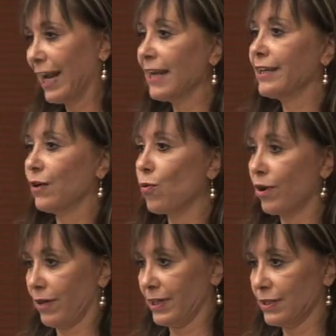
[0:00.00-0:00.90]
healthcare
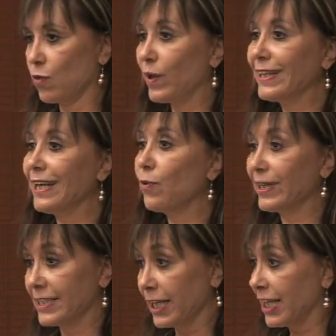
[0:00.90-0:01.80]
workers when they were
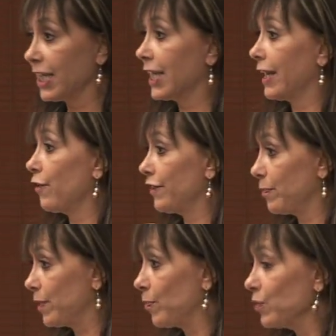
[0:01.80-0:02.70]
taking care of the
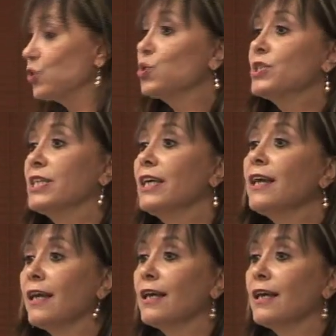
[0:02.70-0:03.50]
people to see